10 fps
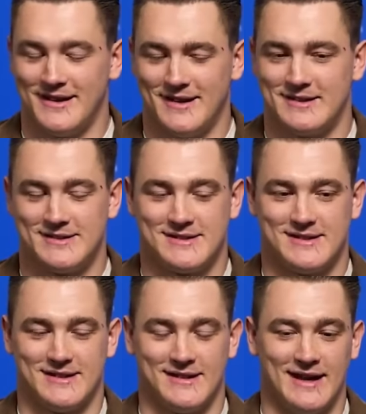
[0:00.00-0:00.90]
It's,
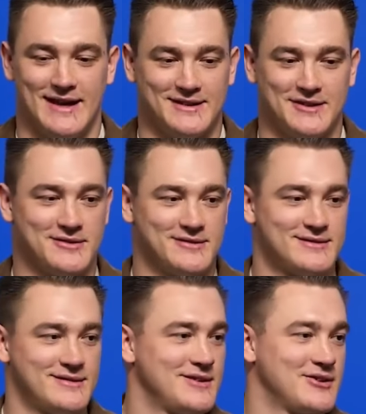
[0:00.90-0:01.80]
yeah, you
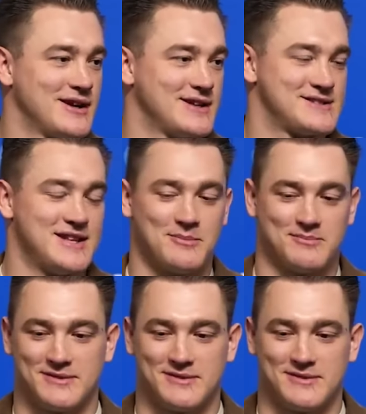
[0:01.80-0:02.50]
got to stop